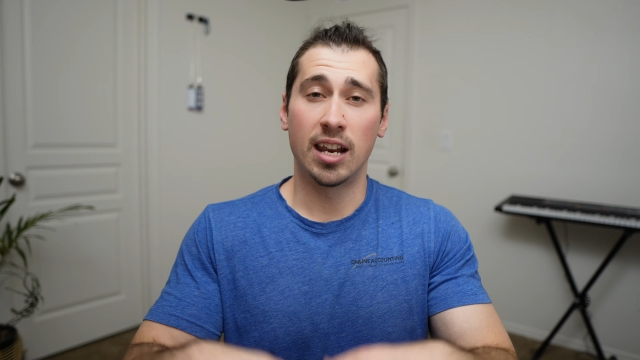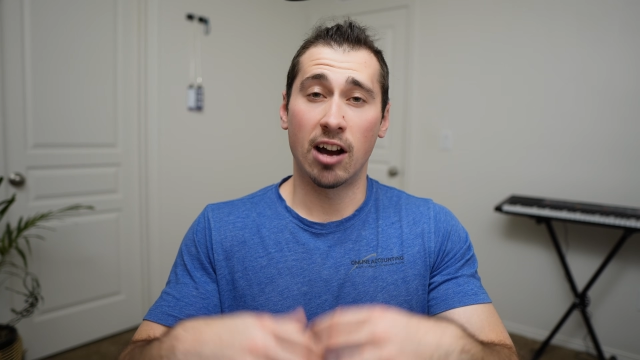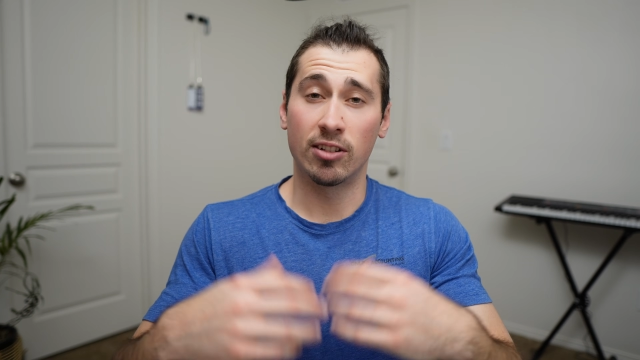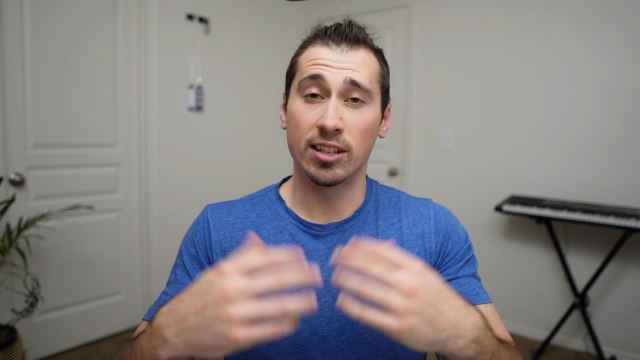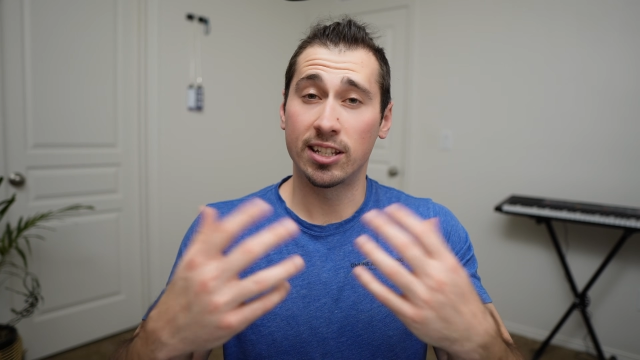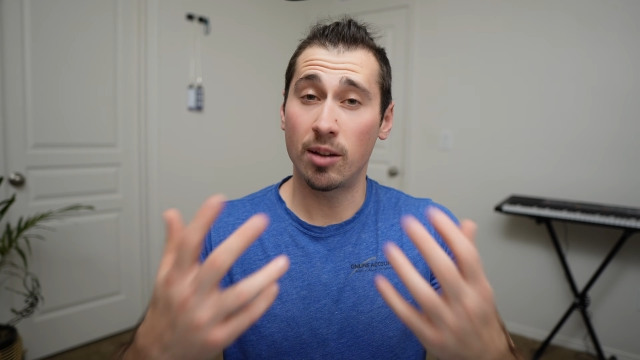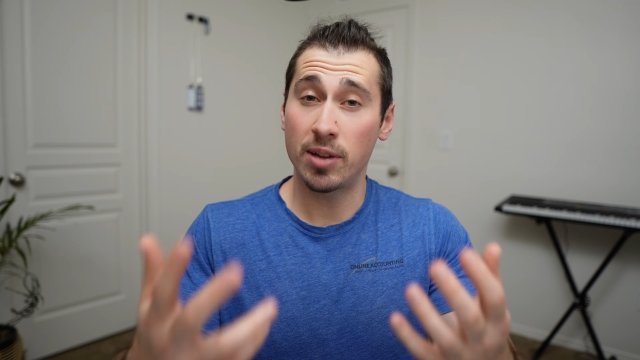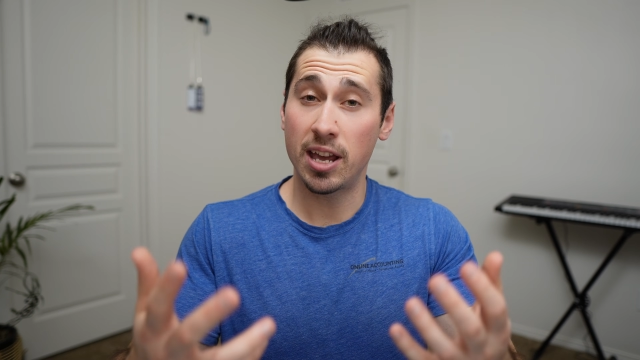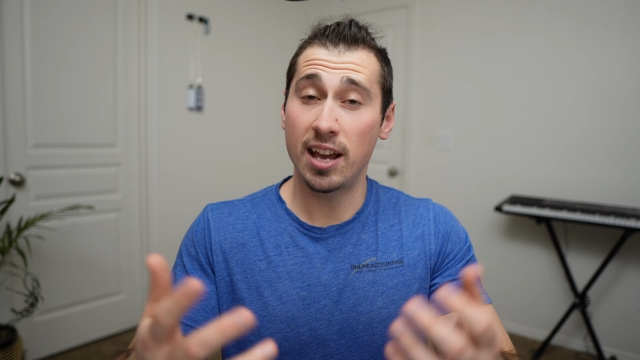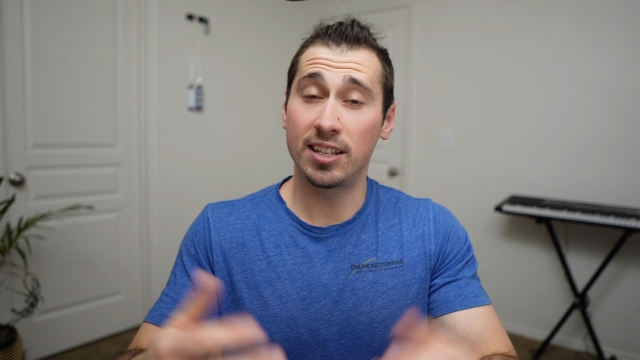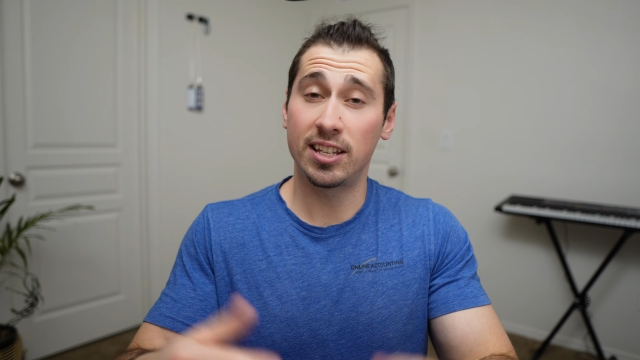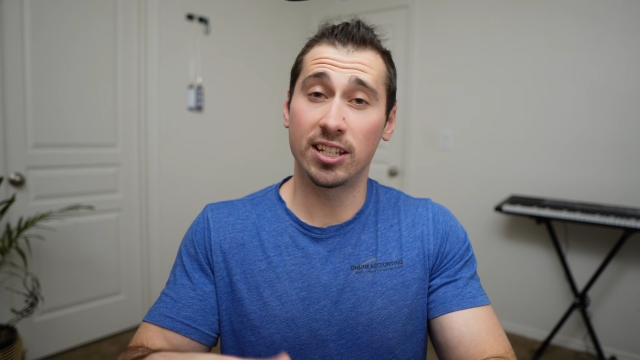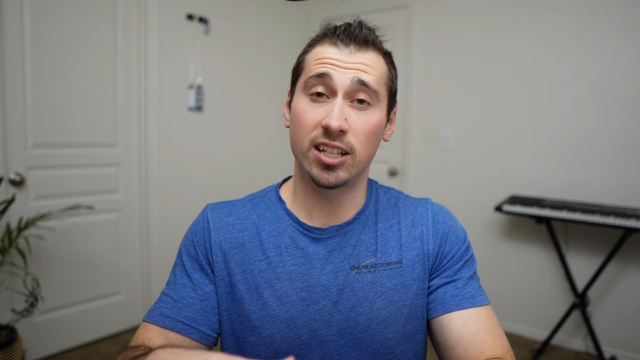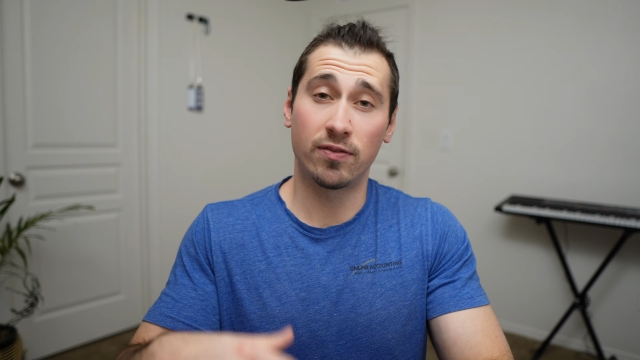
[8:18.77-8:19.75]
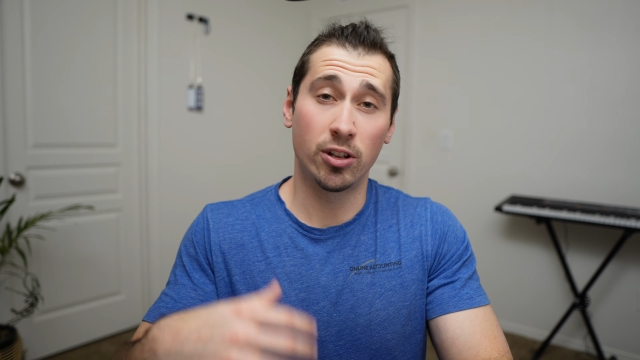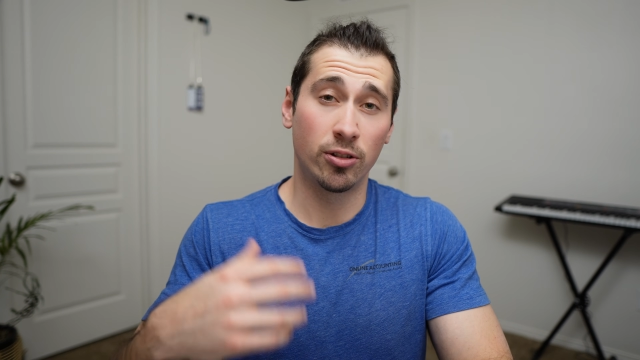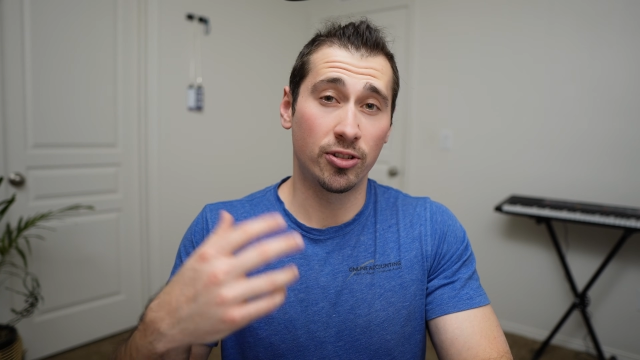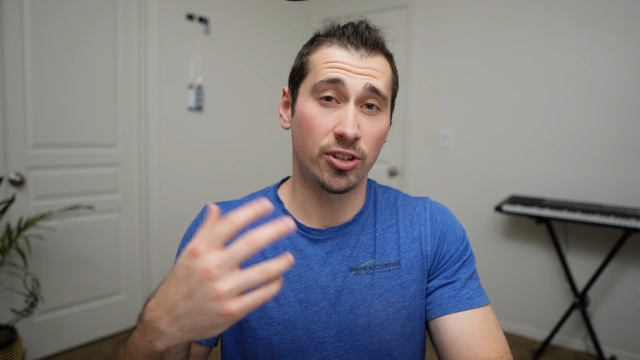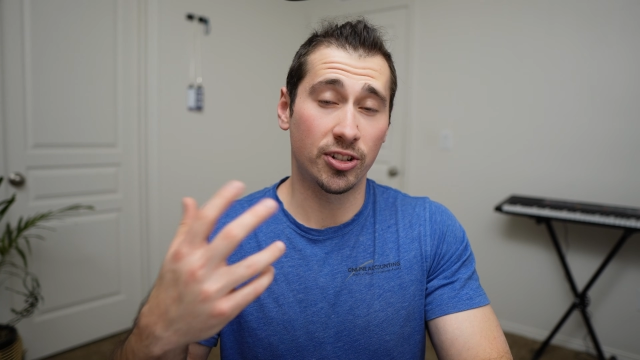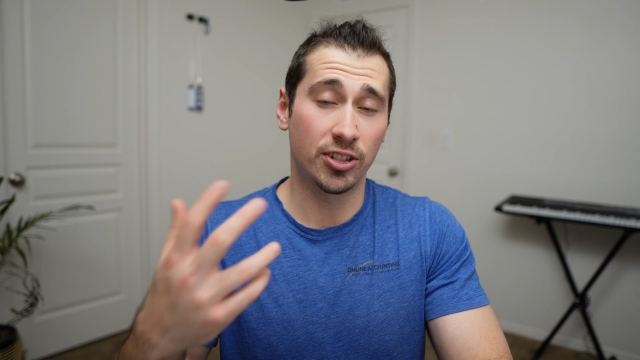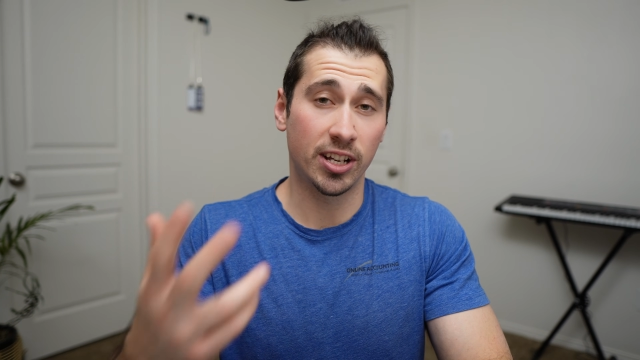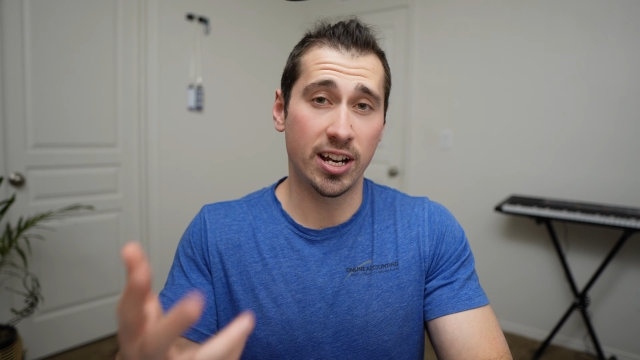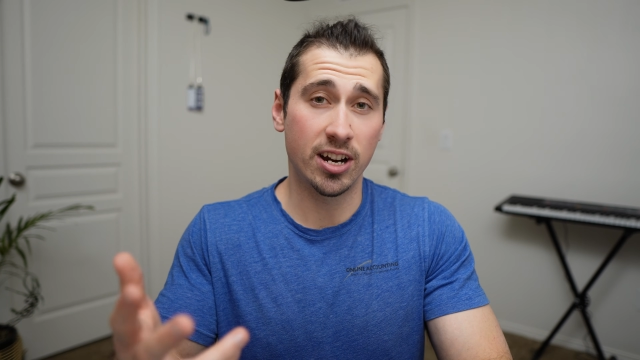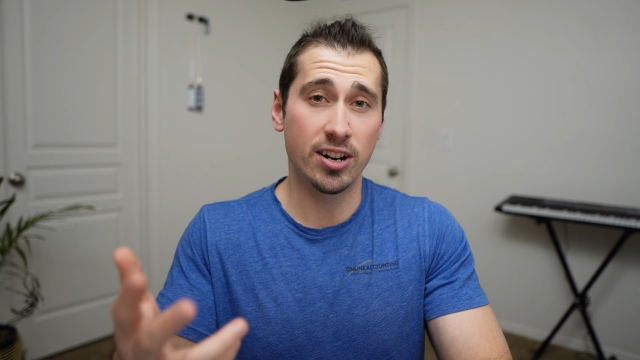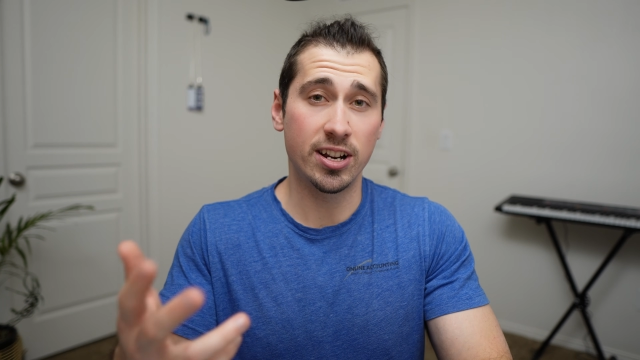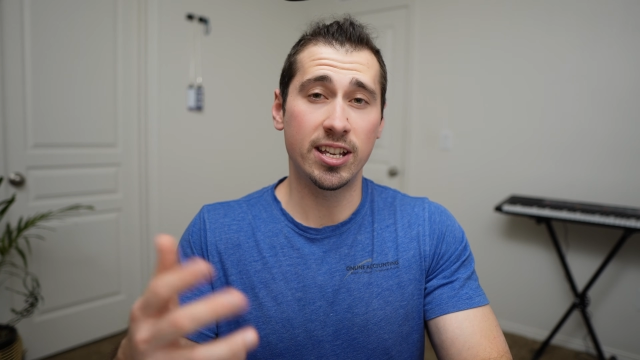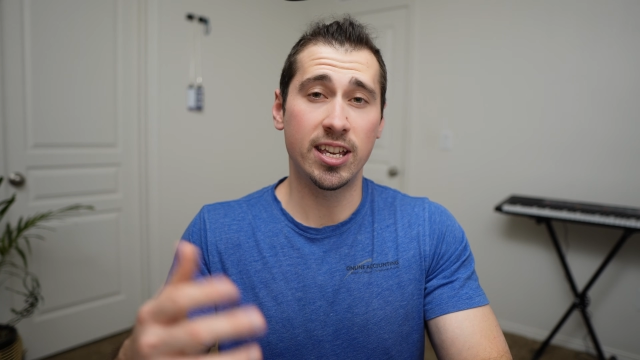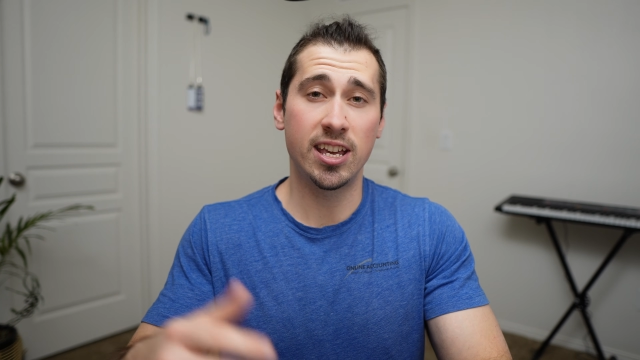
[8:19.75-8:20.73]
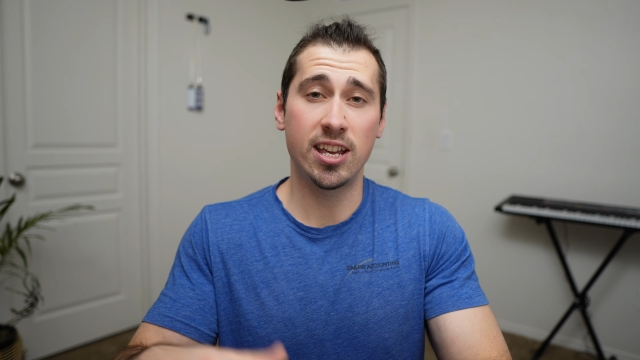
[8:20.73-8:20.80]
Now, in some cases, if you lose your
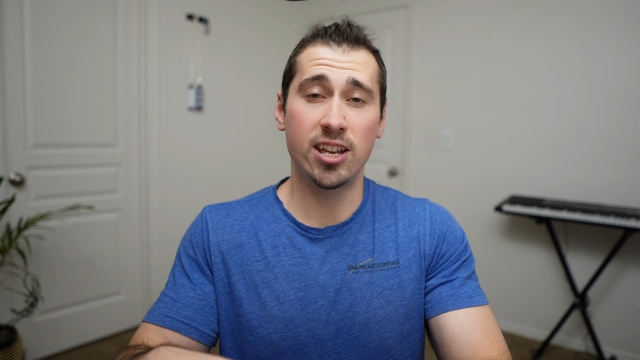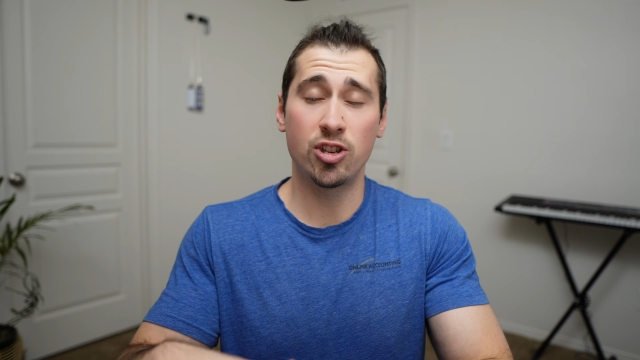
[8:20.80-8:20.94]
security key,